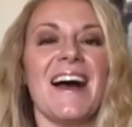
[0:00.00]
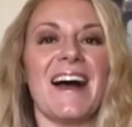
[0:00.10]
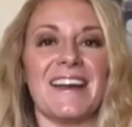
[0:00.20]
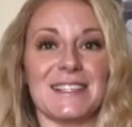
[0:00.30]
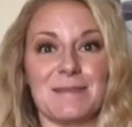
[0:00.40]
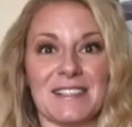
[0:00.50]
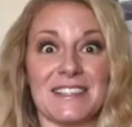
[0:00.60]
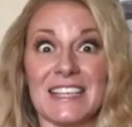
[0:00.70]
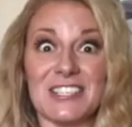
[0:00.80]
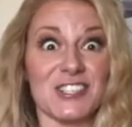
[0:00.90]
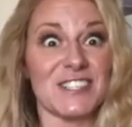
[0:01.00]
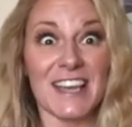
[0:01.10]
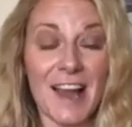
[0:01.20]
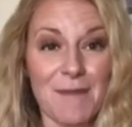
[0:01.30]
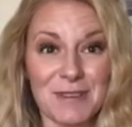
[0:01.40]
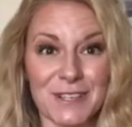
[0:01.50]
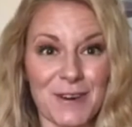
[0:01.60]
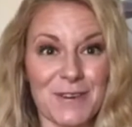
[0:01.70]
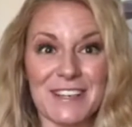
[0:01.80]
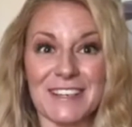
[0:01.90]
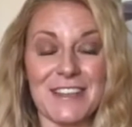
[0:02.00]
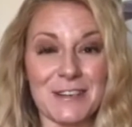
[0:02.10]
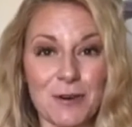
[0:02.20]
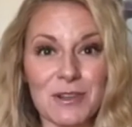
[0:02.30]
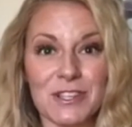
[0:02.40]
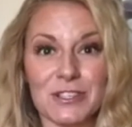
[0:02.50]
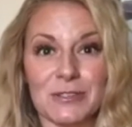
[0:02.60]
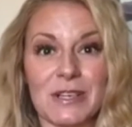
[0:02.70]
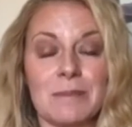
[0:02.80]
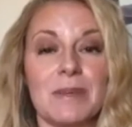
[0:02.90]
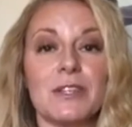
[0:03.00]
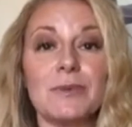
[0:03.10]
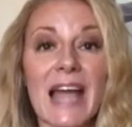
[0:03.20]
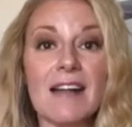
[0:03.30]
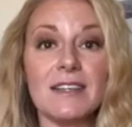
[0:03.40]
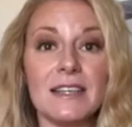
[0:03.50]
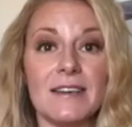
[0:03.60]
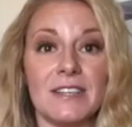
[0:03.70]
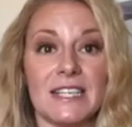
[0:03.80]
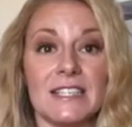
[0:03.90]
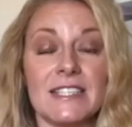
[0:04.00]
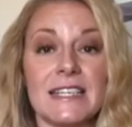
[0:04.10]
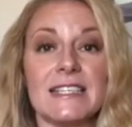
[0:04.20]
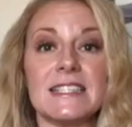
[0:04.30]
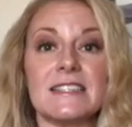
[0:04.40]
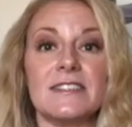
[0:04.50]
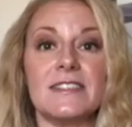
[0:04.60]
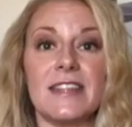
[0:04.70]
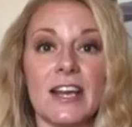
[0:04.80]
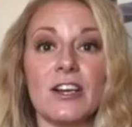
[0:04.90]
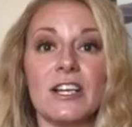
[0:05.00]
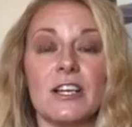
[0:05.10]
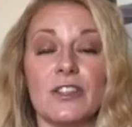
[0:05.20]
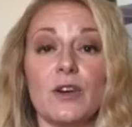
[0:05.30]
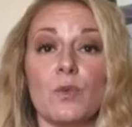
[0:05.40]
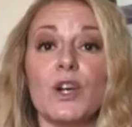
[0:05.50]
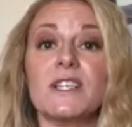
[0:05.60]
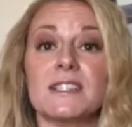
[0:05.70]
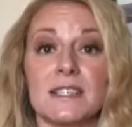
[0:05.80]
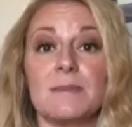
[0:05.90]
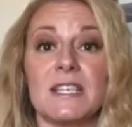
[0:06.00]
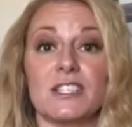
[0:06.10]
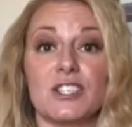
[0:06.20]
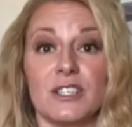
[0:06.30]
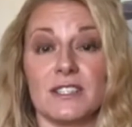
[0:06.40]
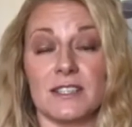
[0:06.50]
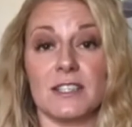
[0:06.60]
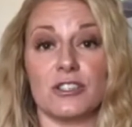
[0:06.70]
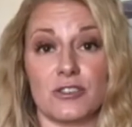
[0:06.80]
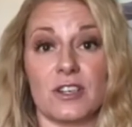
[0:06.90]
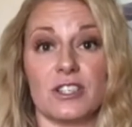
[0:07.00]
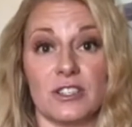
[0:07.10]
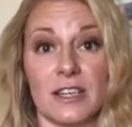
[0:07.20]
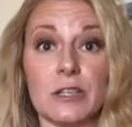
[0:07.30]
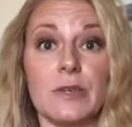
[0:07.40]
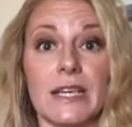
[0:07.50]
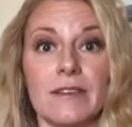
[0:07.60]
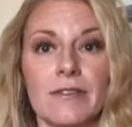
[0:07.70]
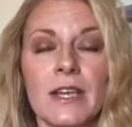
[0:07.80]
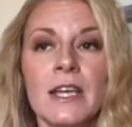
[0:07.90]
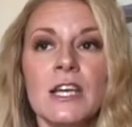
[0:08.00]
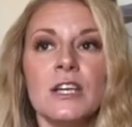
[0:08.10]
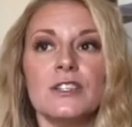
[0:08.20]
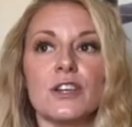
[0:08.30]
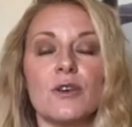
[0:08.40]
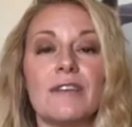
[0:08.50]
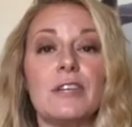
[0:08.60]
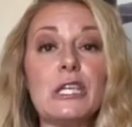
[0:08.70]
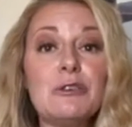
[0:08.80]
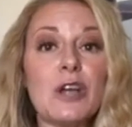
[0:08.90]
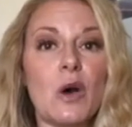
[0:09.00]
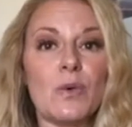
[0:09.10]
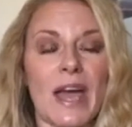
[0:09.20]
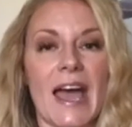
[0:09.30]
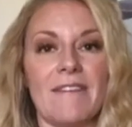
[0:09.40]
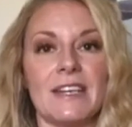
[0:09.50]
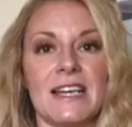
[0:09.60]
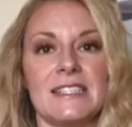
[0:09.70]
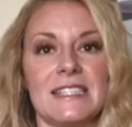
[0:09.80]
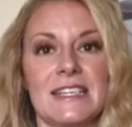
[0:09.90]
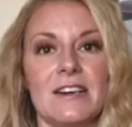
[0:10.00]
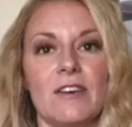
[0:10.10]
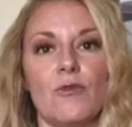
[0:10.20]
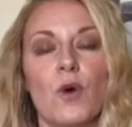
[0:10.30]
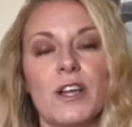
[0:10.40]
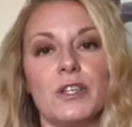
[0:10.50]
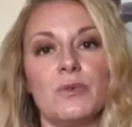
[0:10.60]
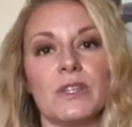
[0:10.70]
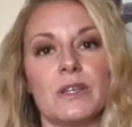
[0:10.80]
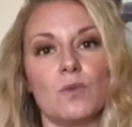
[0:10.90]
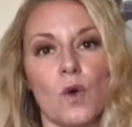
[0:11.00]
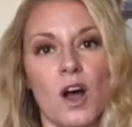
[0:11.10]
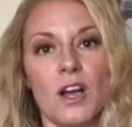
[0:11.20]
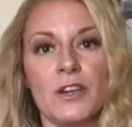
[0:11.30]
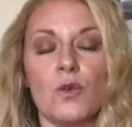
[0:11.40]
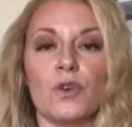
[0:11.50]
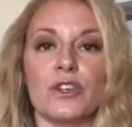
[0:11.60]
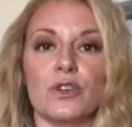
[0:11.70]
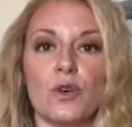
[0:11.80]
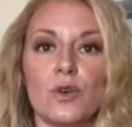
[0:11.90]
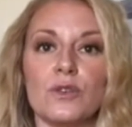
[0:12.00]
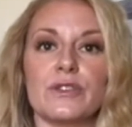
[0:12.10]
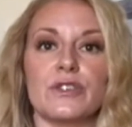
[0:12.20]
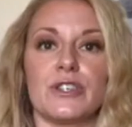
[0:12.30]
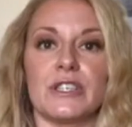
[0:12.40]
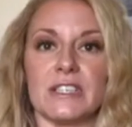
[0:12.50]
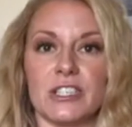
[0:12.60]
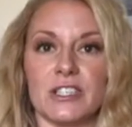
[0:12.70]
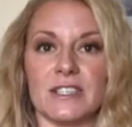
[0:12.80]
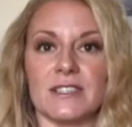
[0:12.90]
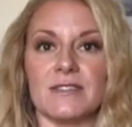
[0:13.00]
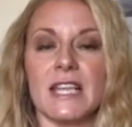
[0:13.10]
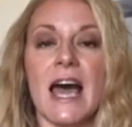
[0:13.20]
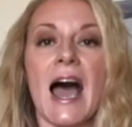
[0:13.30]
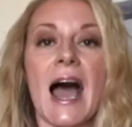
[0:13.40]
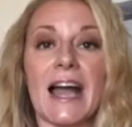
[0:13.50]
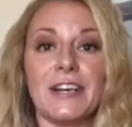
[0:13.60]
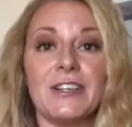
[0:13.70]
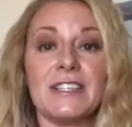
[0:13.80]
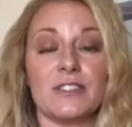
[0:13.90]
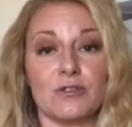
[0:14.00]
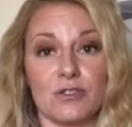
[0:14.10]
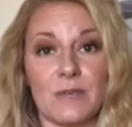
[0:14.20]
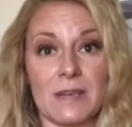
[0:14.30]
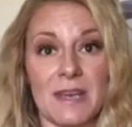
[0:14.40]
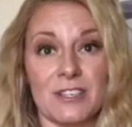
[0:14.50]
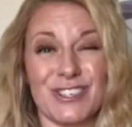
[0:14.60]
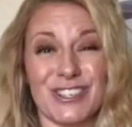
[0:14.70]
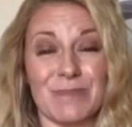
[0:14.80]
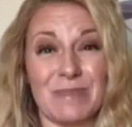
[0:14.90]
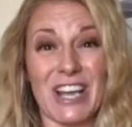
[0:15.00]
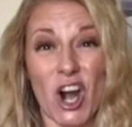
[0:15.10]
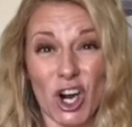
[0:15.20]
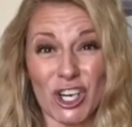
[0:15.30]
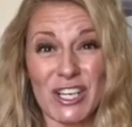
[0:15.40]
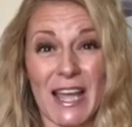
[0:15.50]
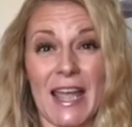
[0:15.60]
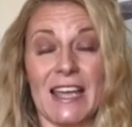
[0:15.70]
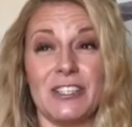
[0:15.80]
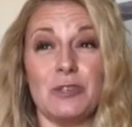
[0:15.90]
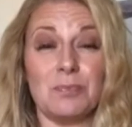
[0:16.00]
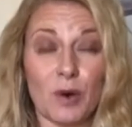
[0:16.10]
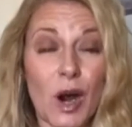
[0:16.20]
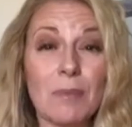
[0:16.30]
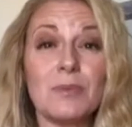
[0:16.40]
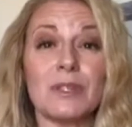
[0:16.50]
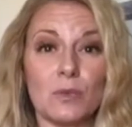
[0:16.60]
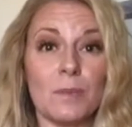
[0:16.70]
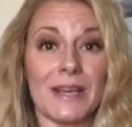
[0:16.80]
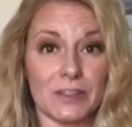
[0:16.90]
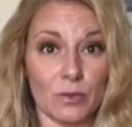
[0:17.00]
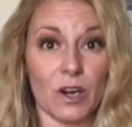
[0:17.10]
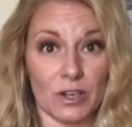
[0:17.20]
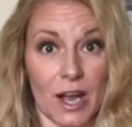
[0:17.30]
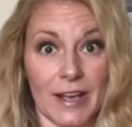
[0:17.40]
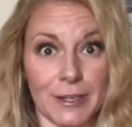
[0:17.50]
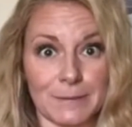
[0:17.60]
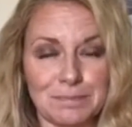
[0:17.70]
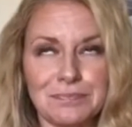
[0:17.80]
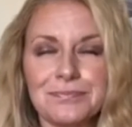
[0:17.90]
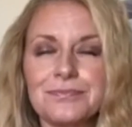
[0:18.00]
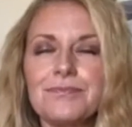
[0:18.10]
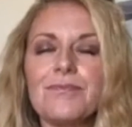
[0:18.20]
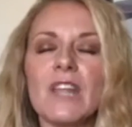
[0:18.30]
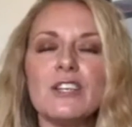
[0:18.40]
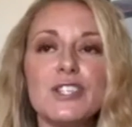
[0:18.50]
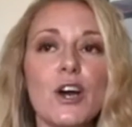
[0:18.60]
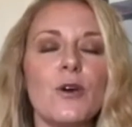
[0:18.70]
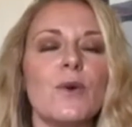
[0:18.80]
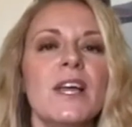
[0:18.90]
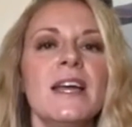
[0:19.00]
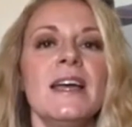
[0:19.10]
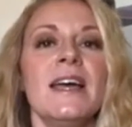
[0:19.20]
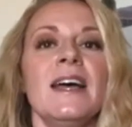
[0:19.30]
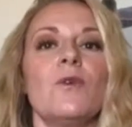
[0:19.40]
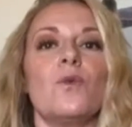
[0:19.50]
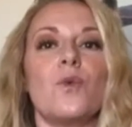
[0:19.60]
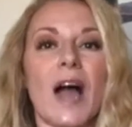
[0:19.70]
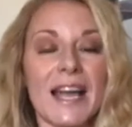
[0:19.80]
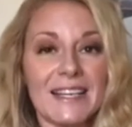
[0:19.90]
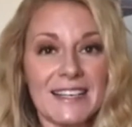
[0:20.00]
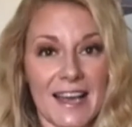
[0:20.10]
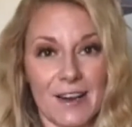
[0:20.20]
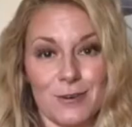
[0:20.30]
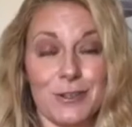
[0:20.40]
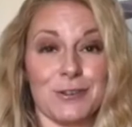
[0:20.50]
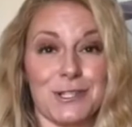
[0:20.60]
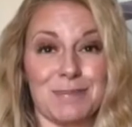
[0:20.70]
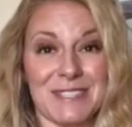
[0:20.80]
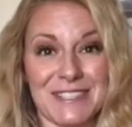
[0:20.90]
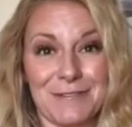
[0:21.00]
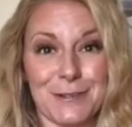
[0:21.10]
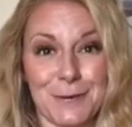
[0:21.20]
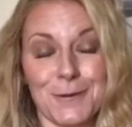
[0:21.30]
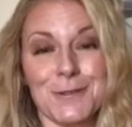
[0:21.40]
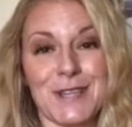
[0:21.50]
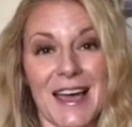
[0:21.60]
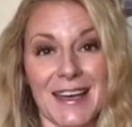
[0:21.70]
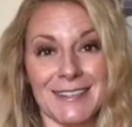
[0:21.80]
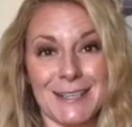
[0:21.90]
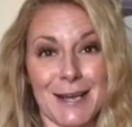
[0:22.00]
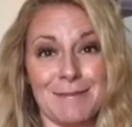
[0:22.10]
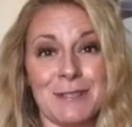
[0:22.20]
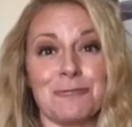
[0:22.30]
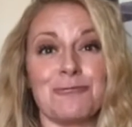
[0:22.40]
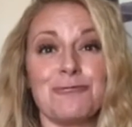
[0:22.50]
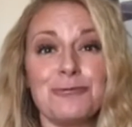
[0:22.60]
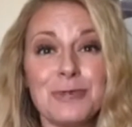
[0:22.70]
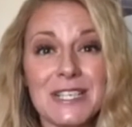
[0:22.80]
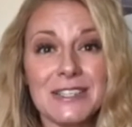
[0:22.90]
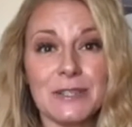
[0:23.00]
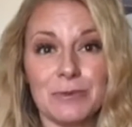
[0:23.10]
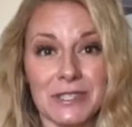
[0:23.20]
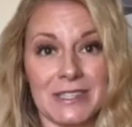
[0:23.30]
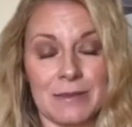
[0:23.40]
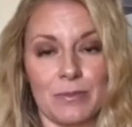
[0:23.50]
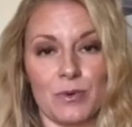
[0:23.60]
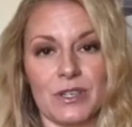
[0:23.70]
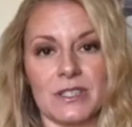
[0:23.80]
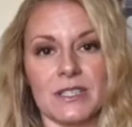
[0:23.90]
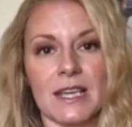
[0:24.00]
I expect that they just get up and going and they know what they're doing. But the reality of it is their work is going to be as good as the instruction that you give. So if you don't have an idea of what you really want or your goals or your initiatives, hiring a social media manager can be hard and you probably will make the wrong hire. So writing out your specific goals ahead of time is really, really important.